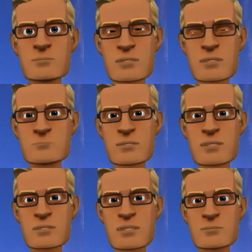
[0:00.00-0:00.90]
And
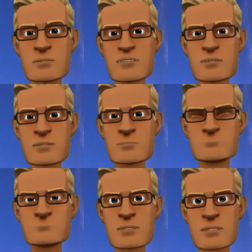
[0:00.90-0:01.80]
that also helps us
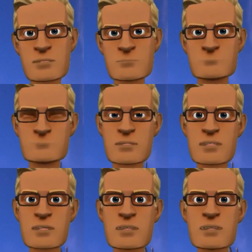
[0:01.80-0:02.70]
to make
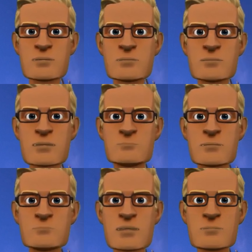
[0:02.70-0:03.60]
changes
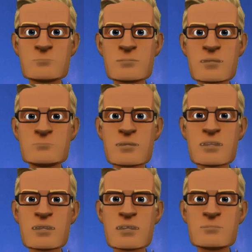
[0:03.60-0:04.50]
in our life for
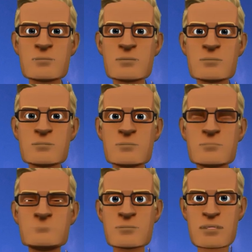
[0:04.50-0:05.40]
the better.
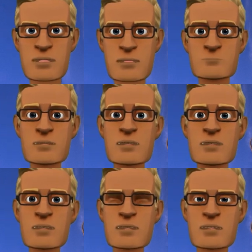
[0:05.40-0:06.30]
He will
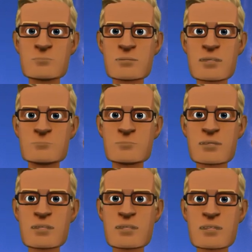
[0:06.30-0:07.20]
never
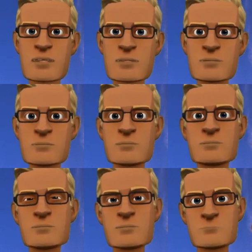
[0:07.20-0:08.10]
let you down.
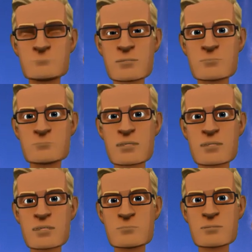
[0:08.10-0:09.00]
Just as
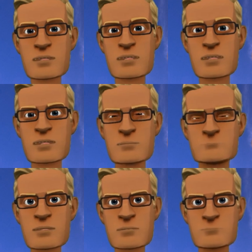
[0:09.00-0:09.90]
an example, let me
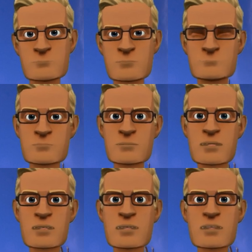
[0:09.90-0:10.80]
share a brief
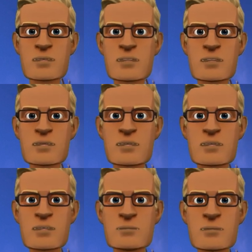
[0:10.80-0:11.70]
experience
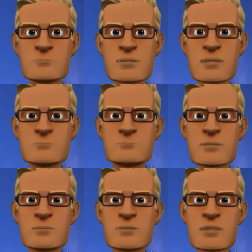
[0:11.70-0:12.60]
about
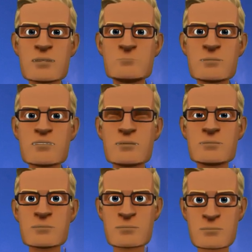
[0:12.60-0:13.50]
Israel
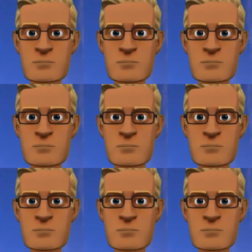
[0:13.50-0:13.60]
Martinez.